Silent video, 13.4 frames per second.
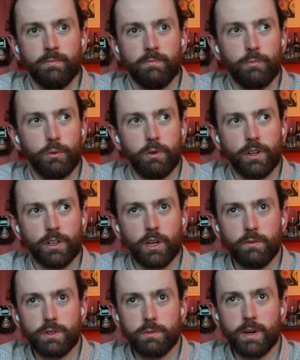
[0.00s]
But when it
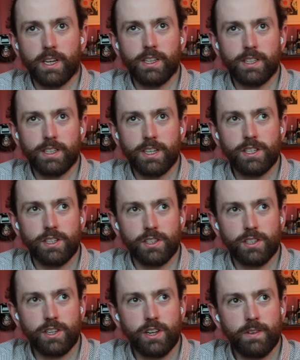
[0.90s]
comes to making
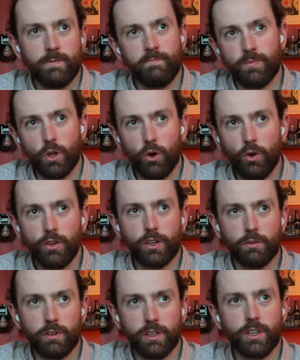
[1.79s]
decisions, all you
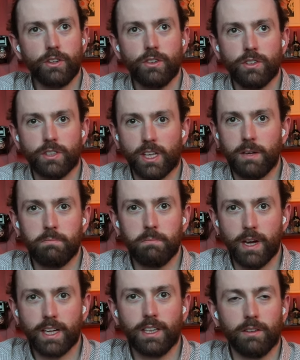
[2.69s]
can really do is keep
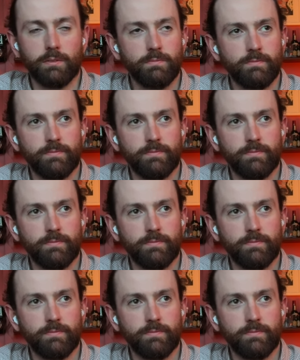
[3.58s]
making them.